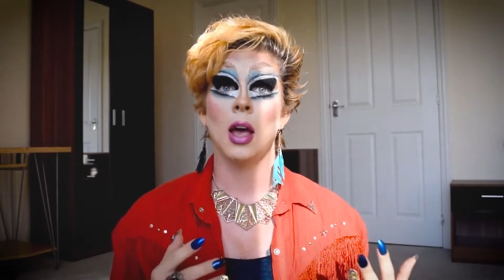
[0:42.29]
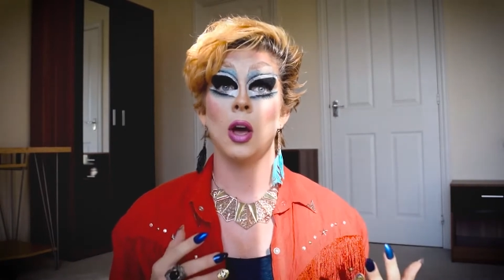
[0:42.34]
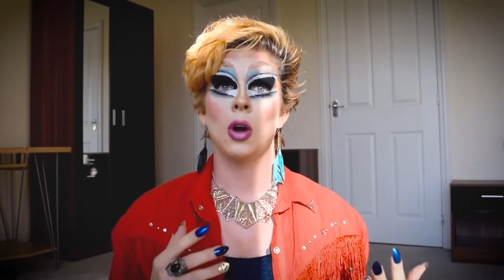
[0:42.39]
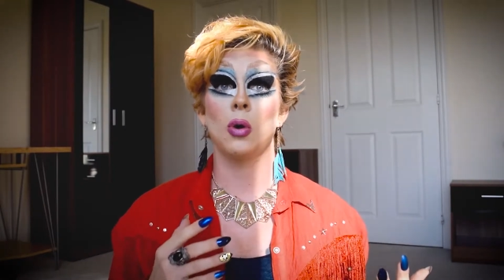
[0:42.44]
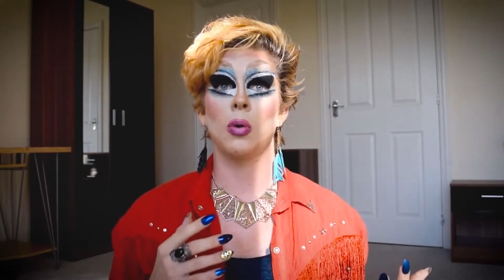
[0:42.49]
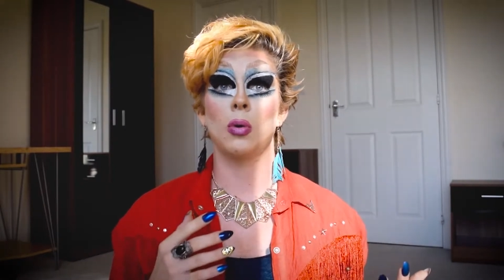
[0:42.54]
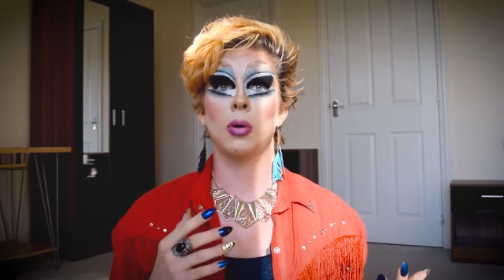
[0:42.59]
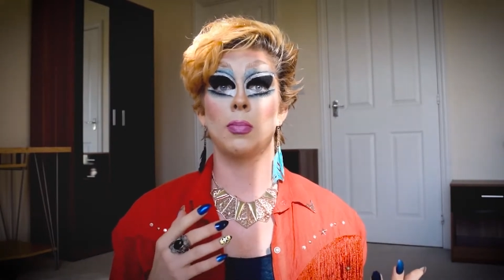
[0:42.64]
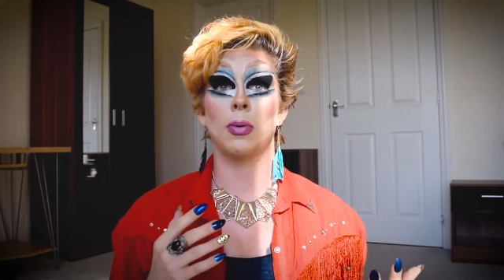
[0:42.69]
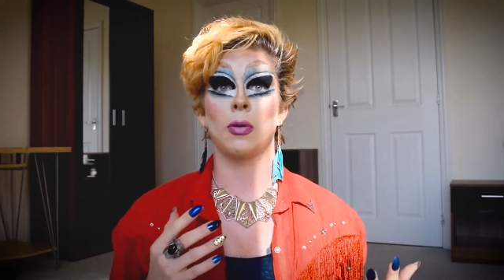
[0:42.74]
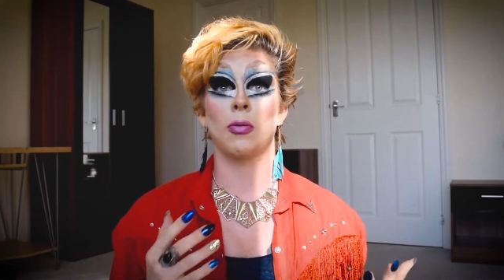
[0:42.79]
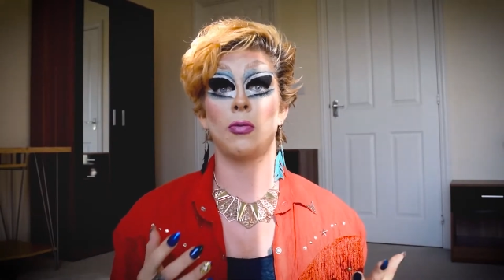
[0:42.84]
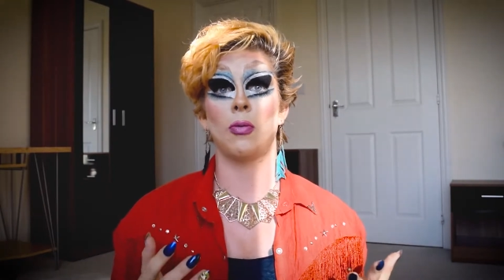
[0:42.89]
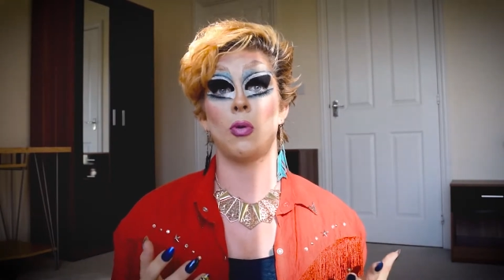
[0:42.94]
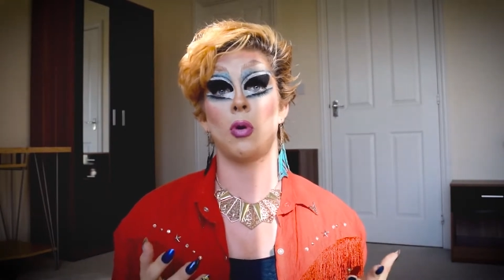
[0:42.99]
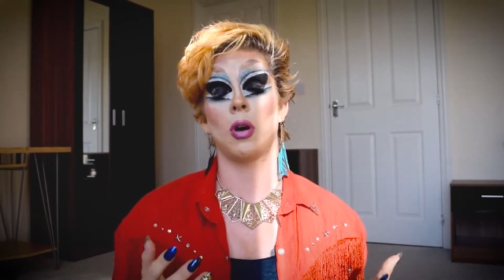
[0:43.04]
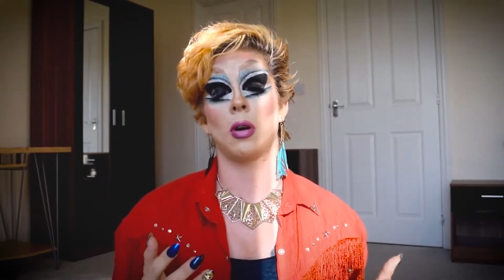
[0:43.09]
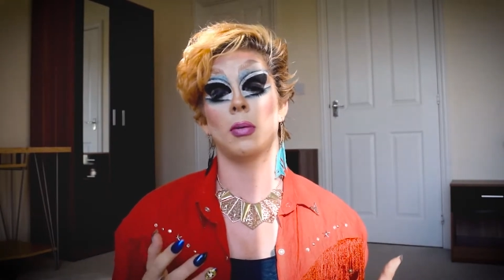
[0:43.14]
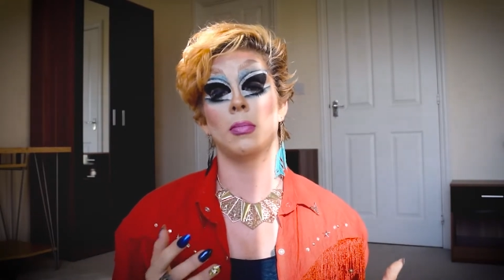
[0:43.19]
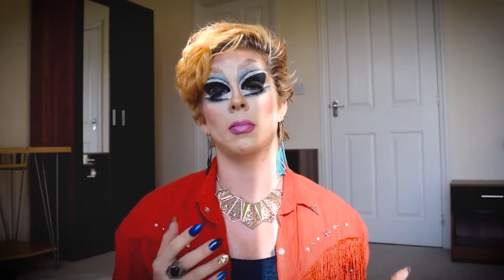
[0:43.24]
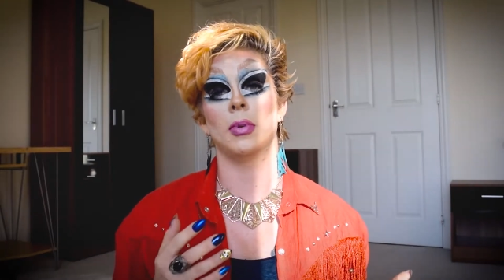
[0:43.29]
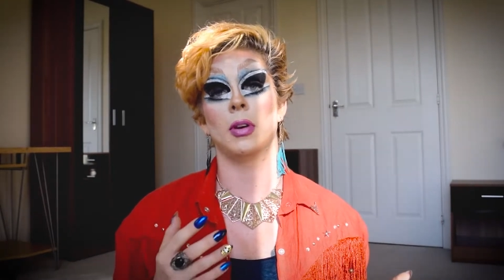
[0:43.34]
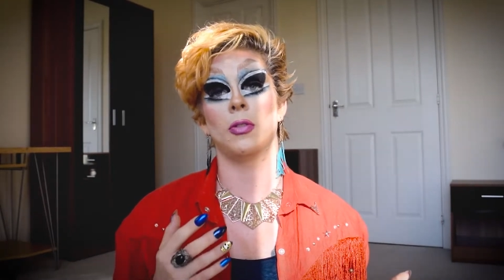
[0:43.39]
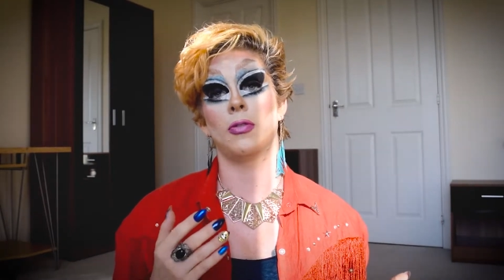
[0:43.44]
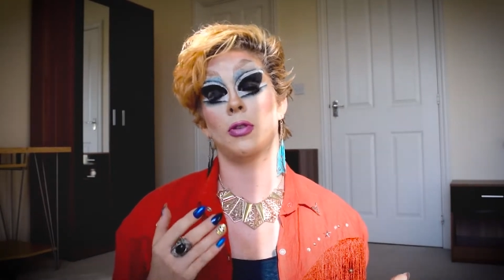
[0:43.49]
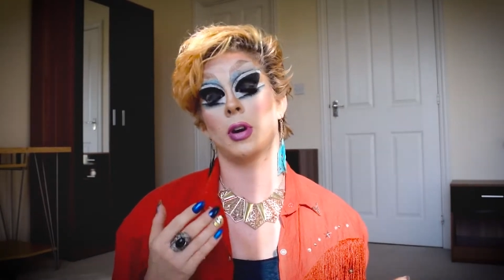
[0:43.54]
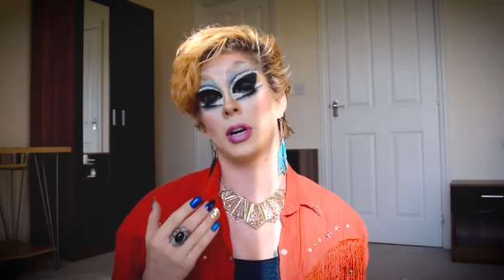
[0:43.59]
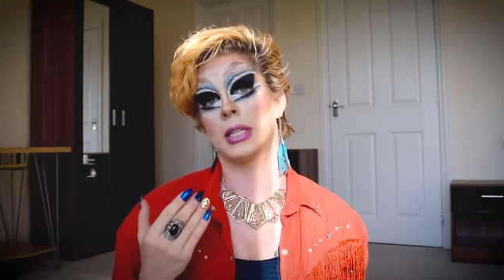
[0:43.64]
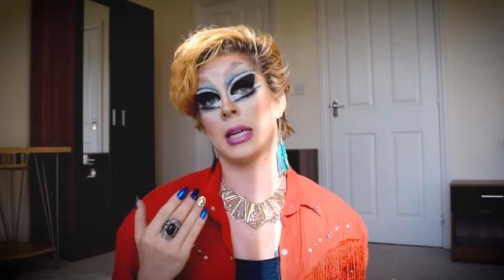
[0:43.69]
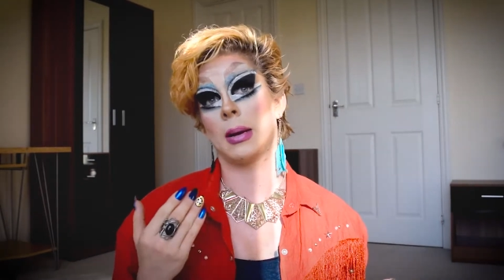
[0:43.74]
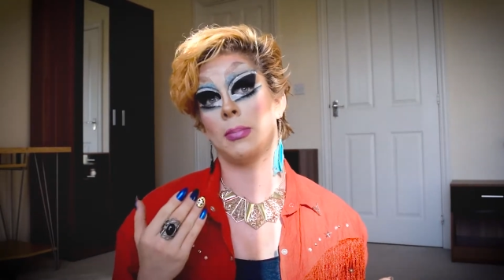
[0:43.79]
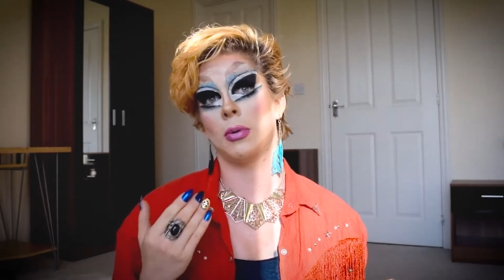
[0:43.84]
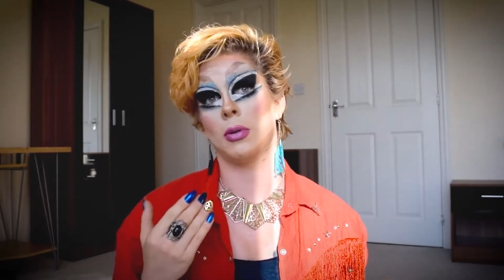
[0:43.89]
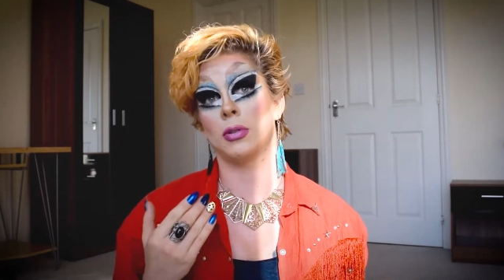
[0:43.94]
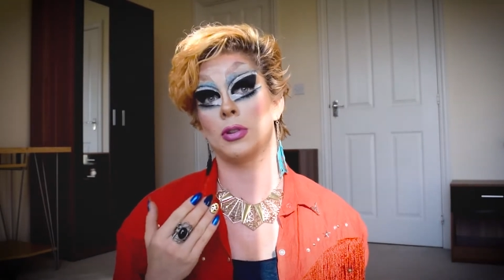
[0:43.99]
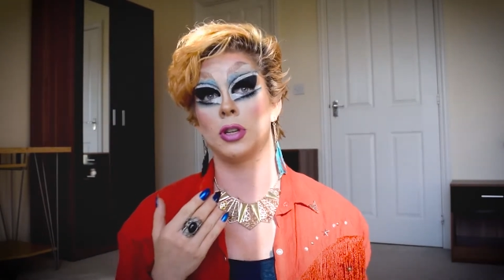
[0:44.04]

who would perform, for example,